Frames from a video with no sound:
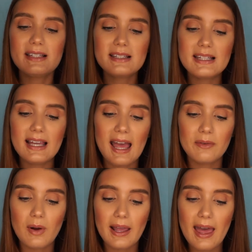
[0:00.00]
is the
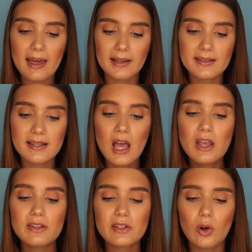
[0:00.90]
NYX
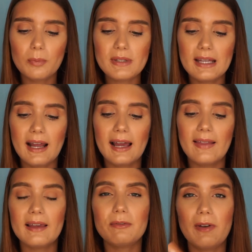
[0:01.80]
Sculpt and
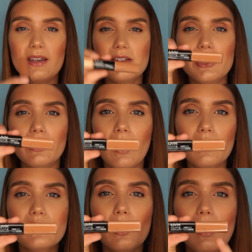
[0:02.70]
Highlight Face Duo.
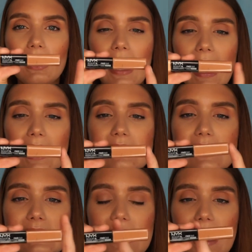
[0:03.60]
So what it has
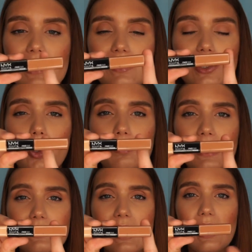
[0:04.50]
is a
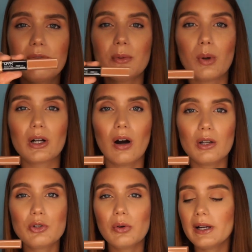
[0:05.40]
sculpting side for more
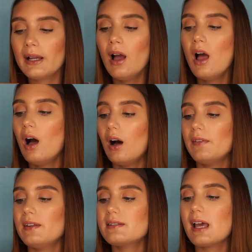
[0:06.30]
contouring
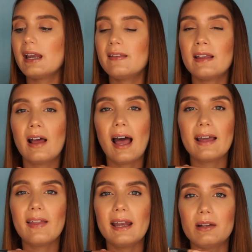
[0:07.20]
on this side, and then a
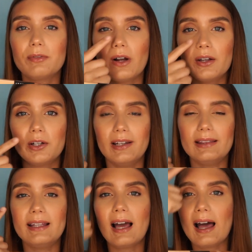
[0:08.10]
highlighting for underneath
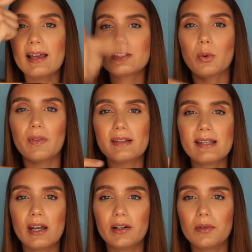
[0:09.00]
the eyes or the
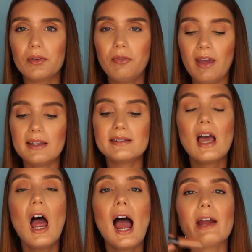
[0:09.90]
center of the face.
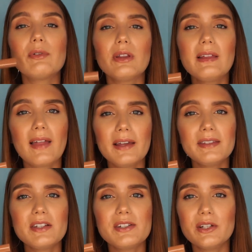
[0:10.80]
I really like
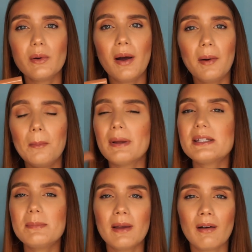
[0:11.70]
this duo, but
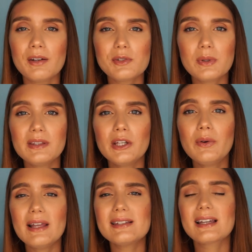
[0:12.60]
to be honest with you,
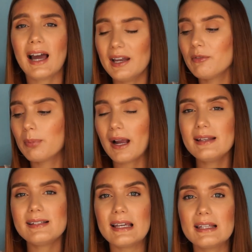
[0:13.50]
it's kind of
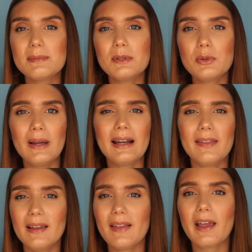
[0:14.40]
pricey. It's between, I
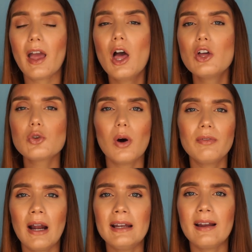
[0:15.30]
think, like
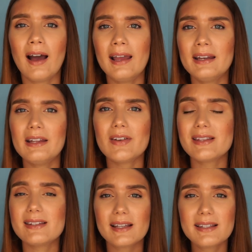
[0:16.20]
$12.99 and even
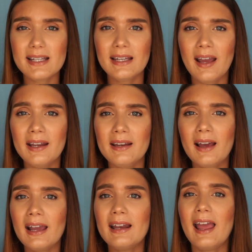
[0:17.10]

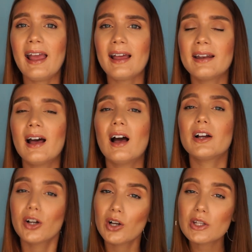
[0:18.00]
$16.99, and
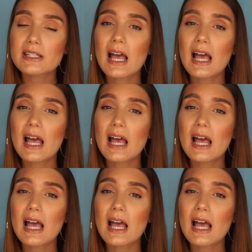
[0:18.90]
girls